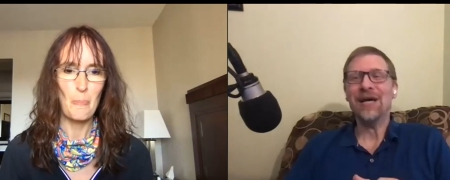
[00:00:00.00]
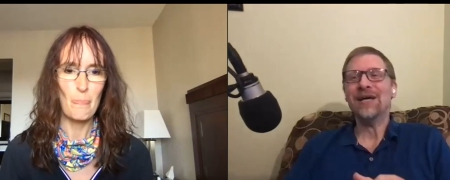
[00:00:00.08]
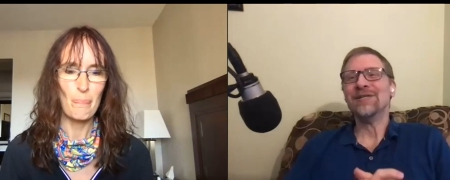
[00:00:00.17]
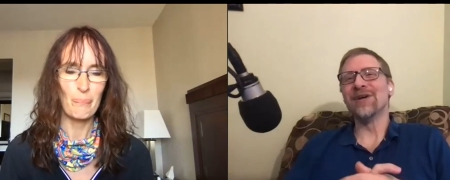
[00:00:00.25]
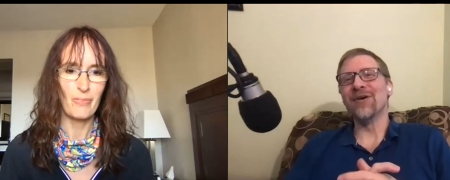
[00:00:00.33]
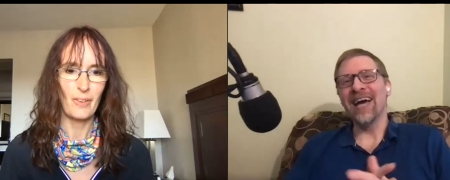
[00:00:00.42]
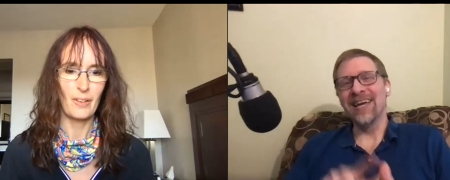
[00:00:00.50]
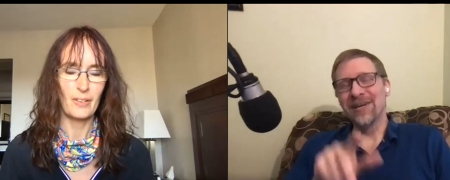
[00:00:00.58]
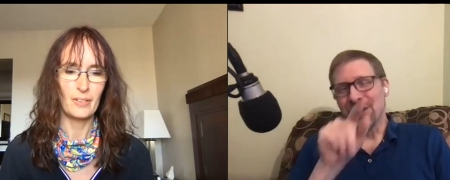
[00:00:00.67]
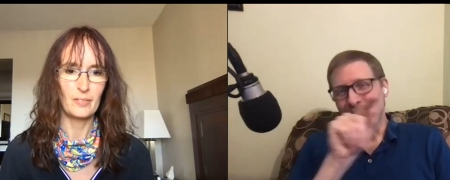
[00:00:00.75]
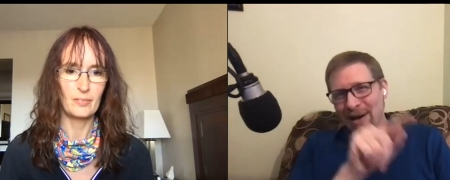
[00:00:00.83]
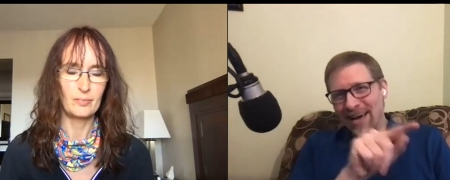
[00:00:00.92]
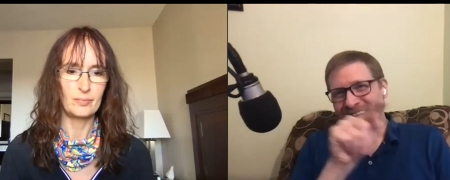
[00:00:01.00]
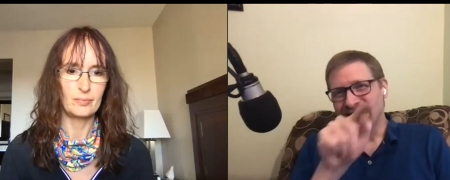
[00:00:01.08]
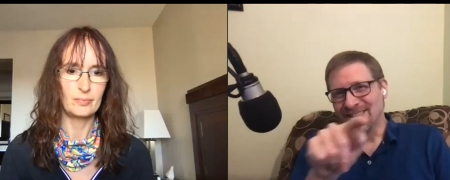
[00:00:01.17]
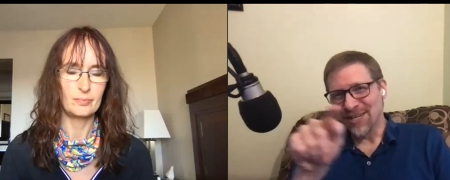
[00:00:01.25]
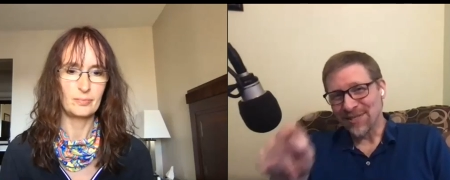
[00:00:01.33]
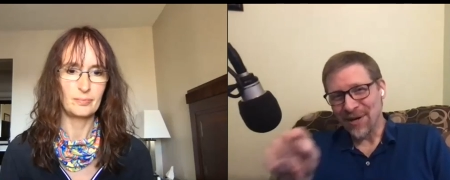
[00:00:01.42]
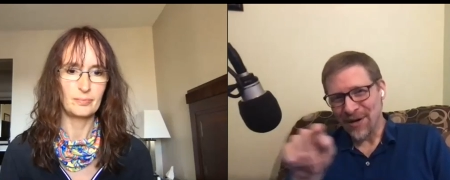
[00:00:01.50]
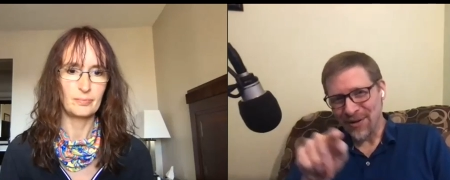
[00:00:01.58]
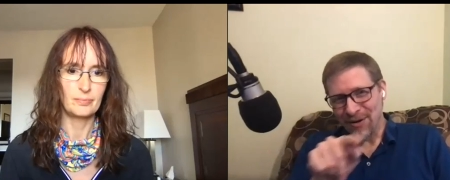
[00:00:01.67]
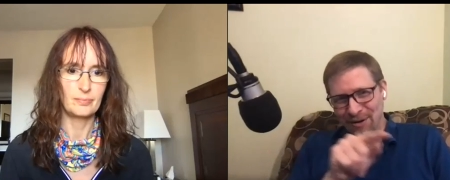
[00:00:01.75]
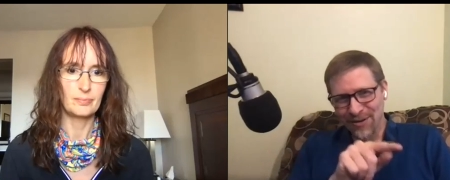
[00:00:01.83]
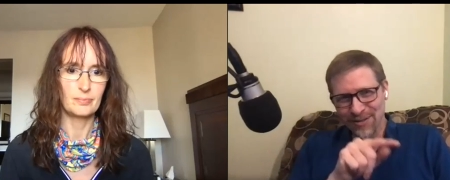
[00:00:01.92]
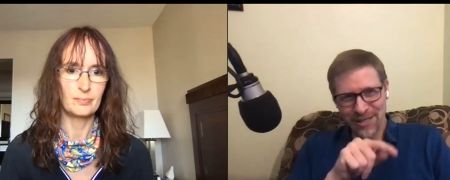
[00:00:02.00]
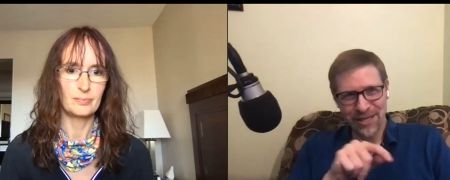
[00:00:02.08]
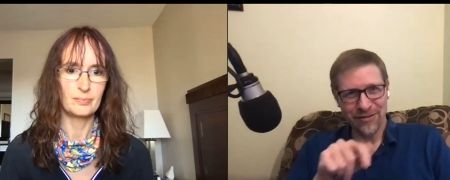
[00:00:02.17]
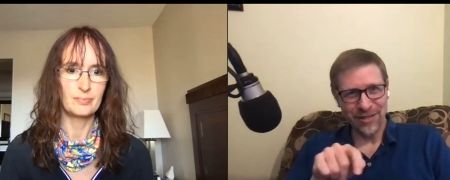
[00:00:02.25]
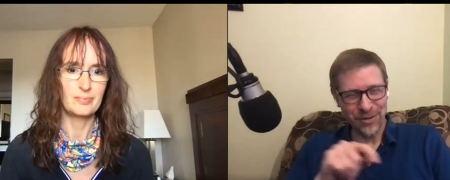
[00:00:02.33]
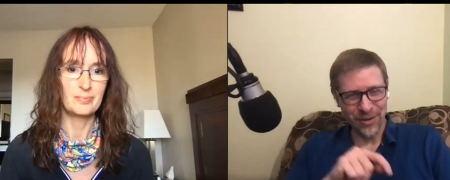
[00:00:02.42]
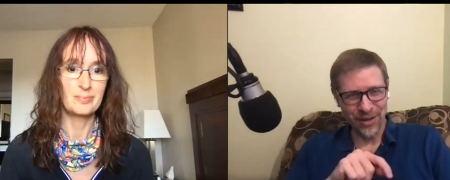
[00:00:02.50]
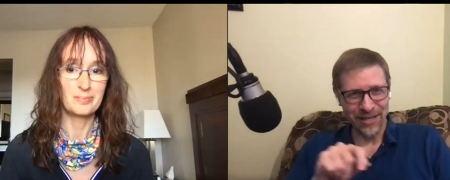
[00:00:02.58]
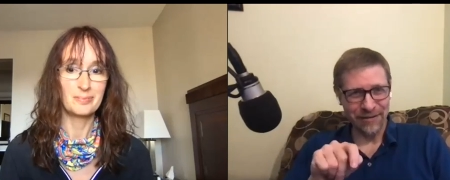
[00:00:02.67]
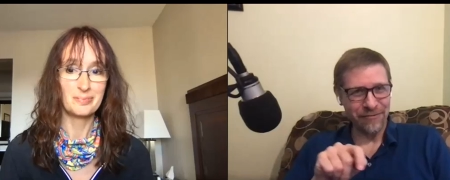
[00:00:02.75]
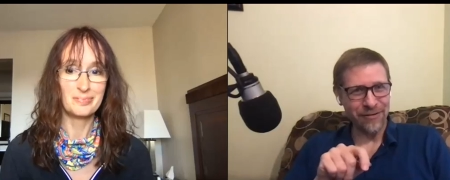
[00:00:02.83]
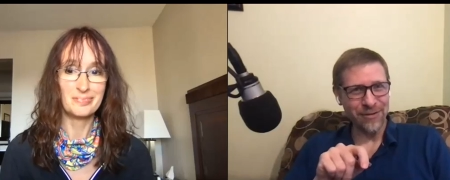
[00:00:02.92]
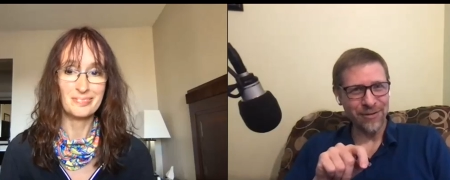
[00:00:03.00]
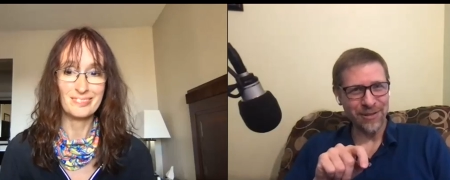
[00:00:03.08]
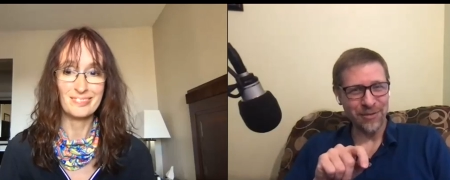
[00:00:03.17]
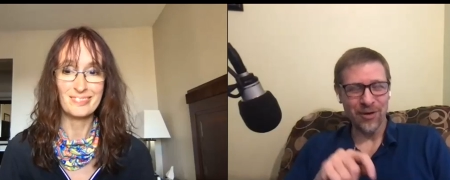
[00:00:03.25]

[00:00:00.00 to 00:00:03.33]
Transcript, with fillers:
Speaker 1: So I had to go back and adjust all the holes individually in Fusion.